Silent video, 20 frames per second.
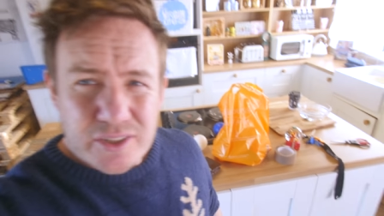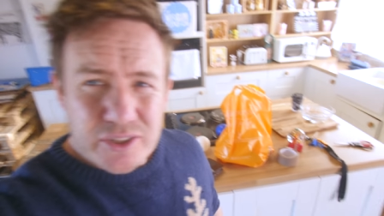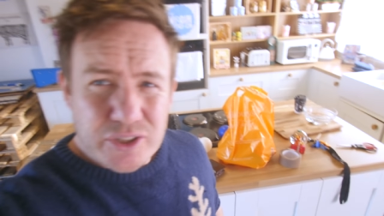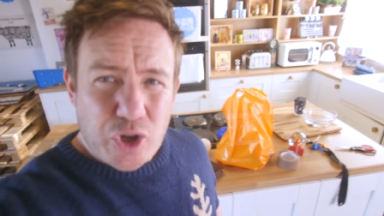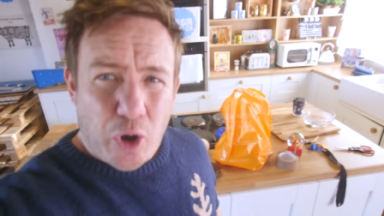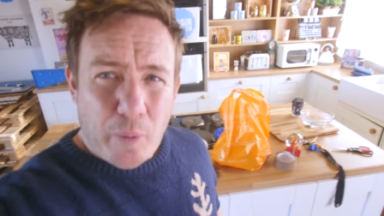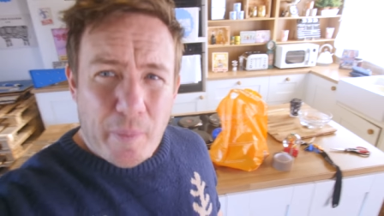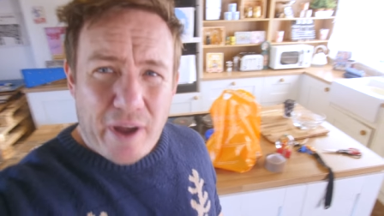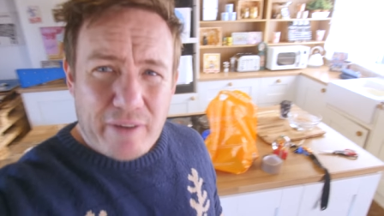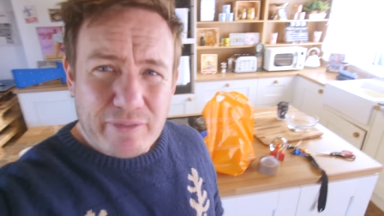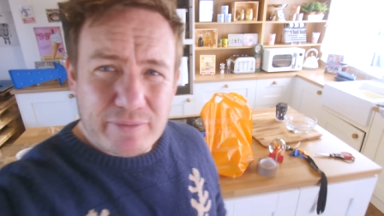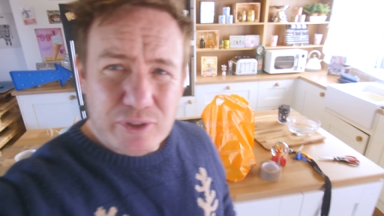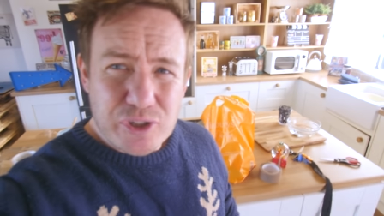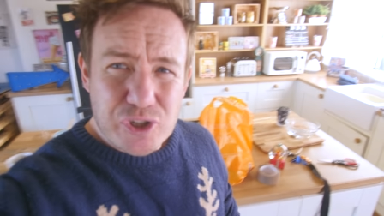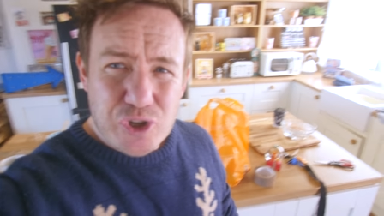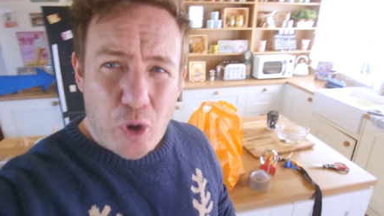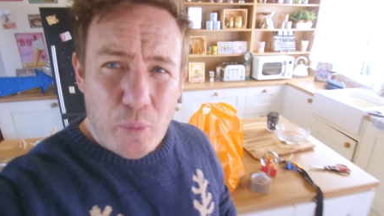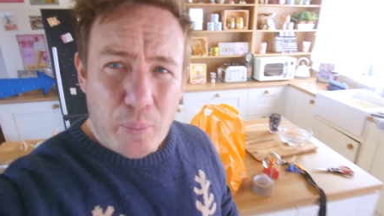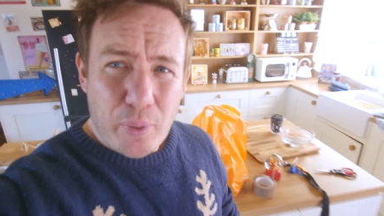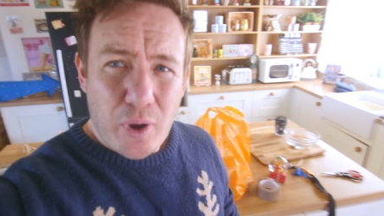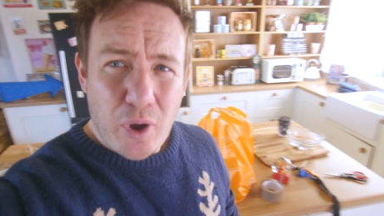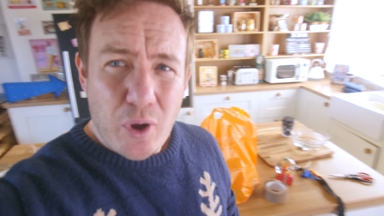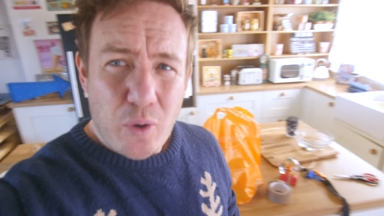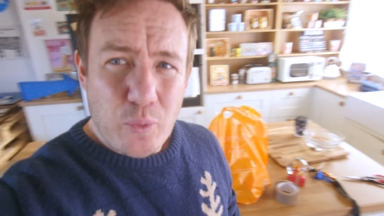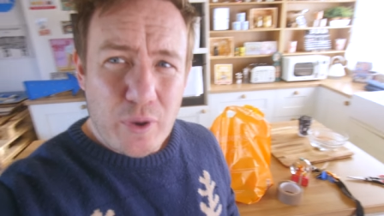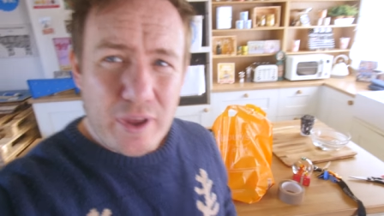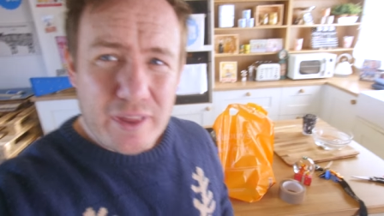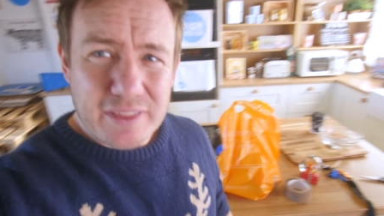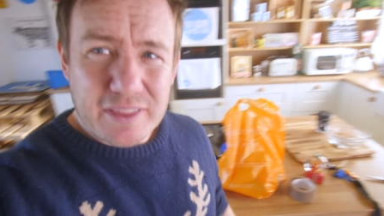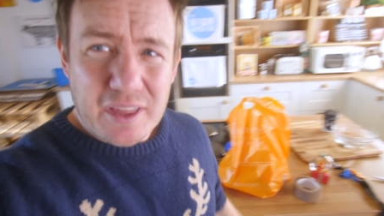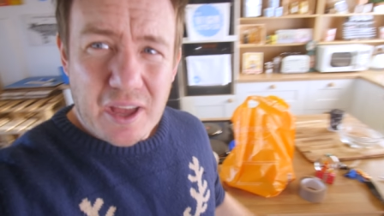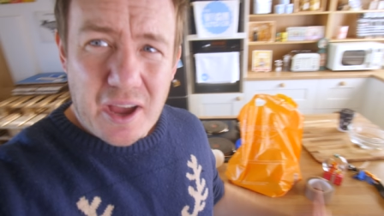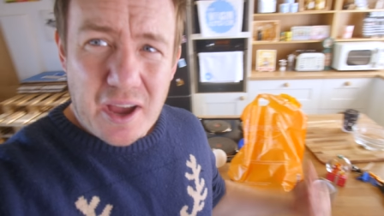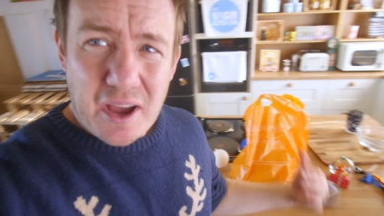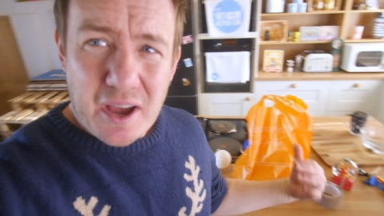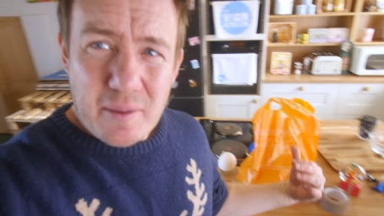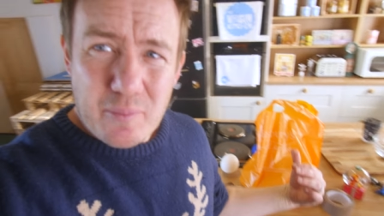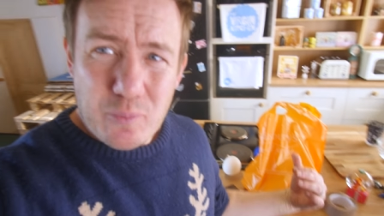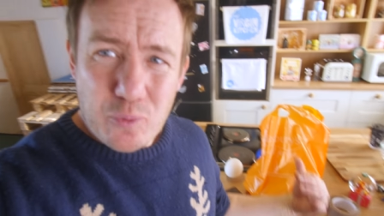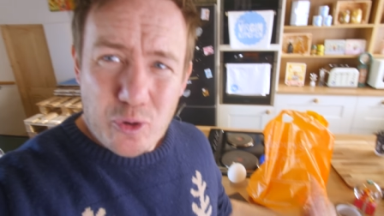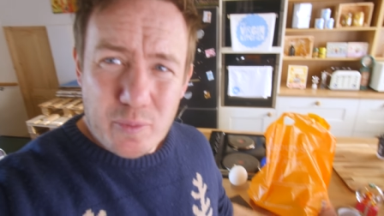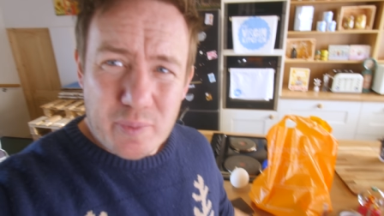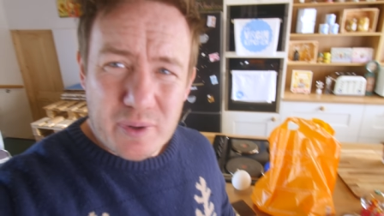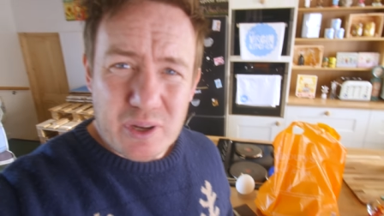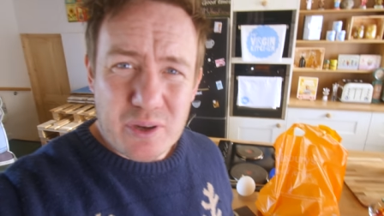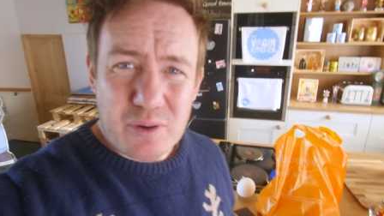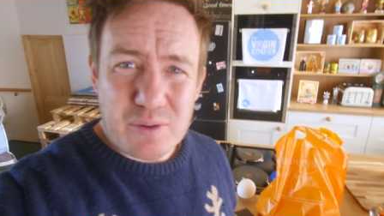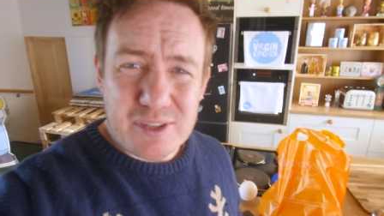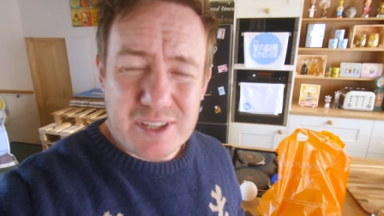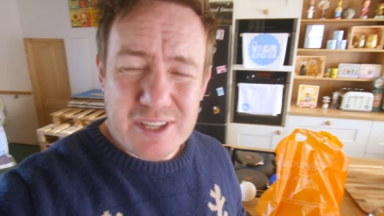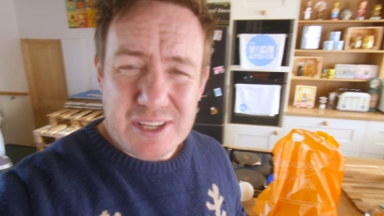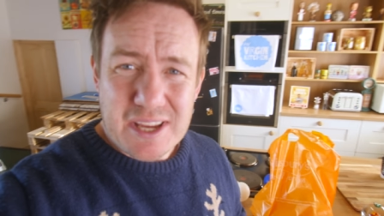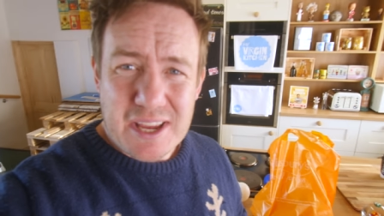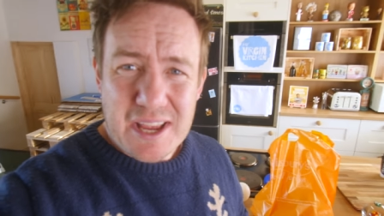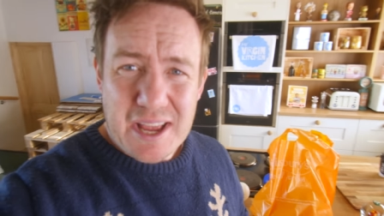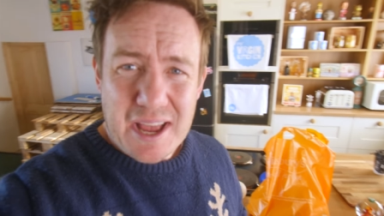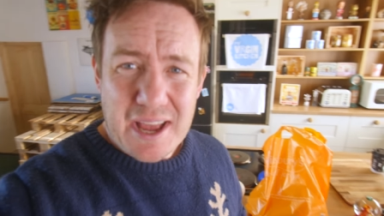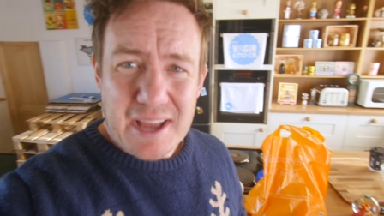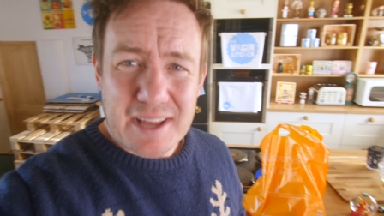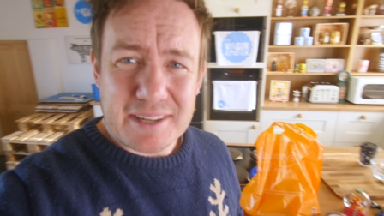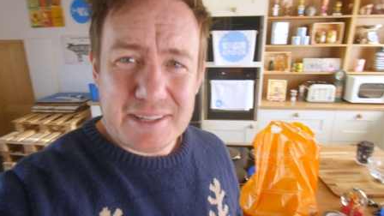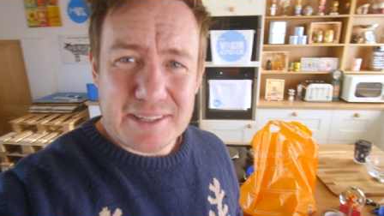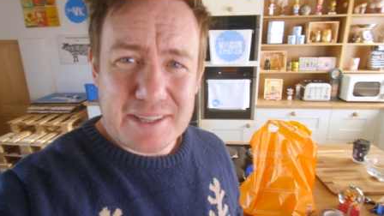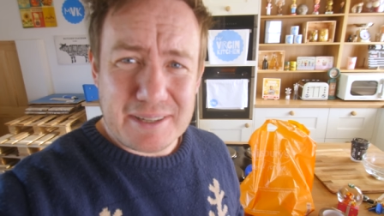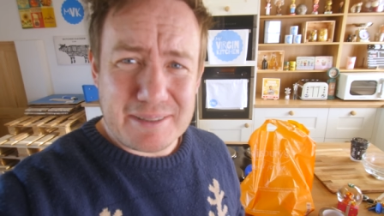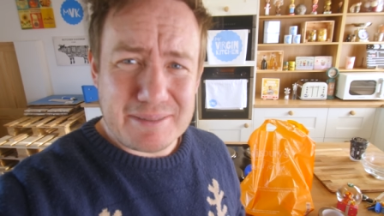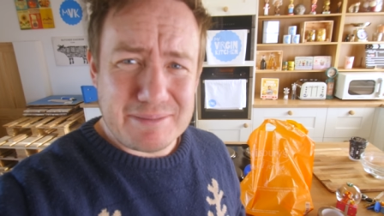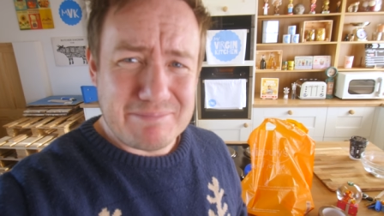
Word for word: Just got back from the shop with uh, more balloons and